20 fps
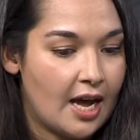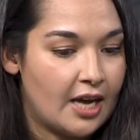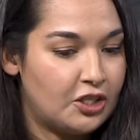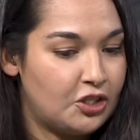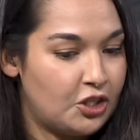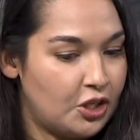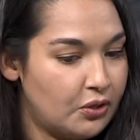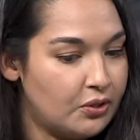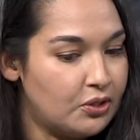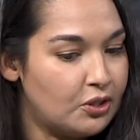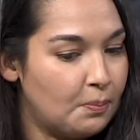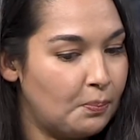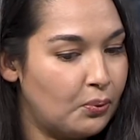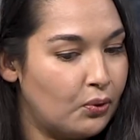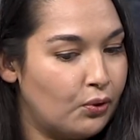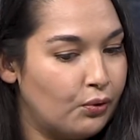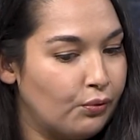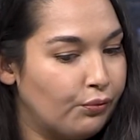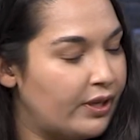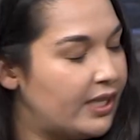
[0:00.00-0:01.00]
Do you
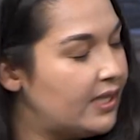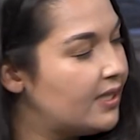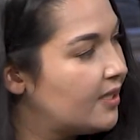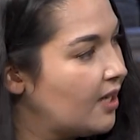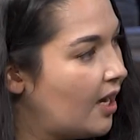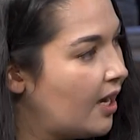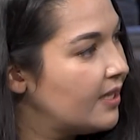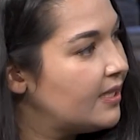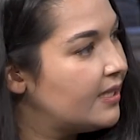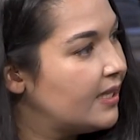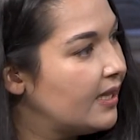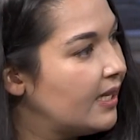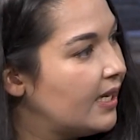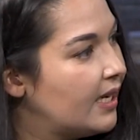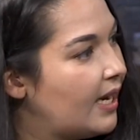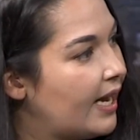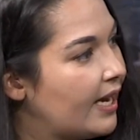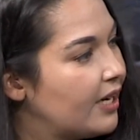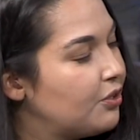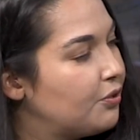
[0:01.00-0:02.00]
support restarting the
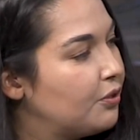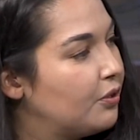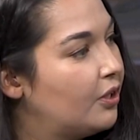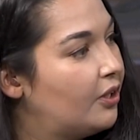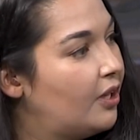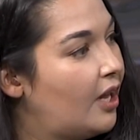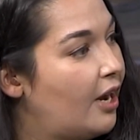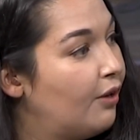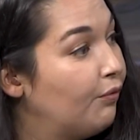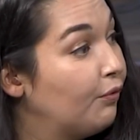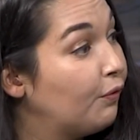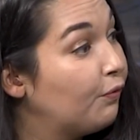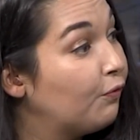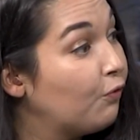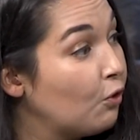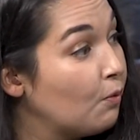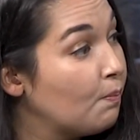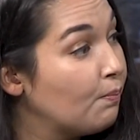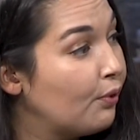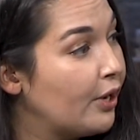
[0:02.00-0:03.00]
electoral
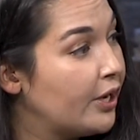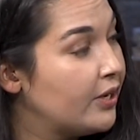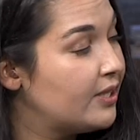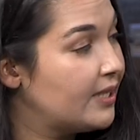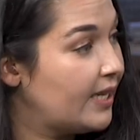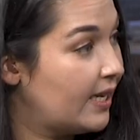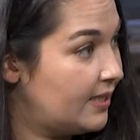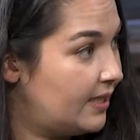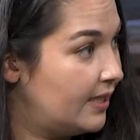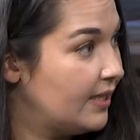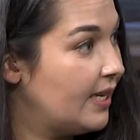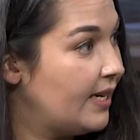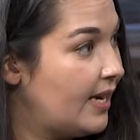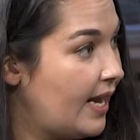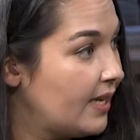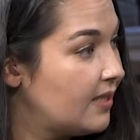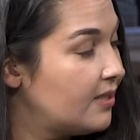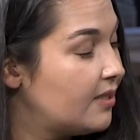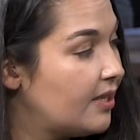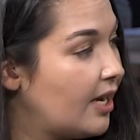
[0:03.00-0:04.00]
reform process in the
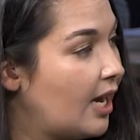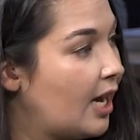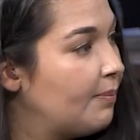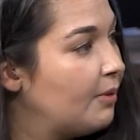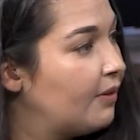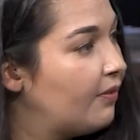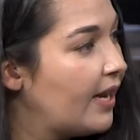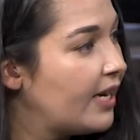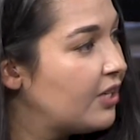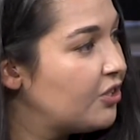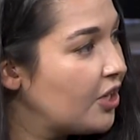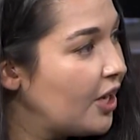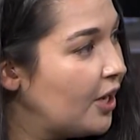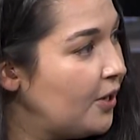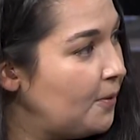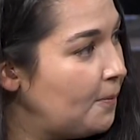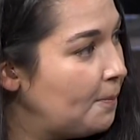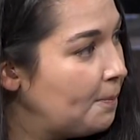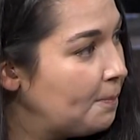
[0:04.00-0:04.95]
next term of Legco?